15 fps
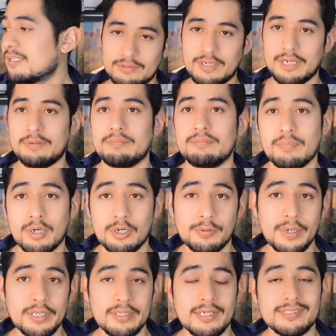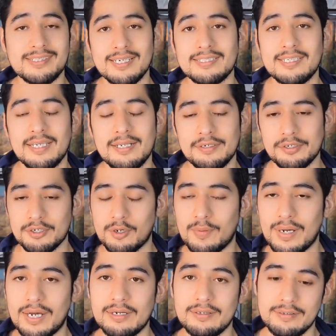Okay, but alright, as I said,
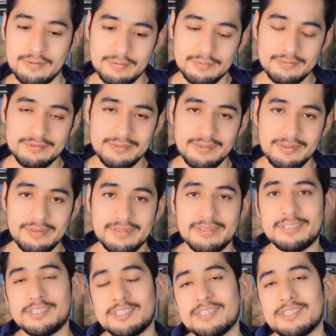this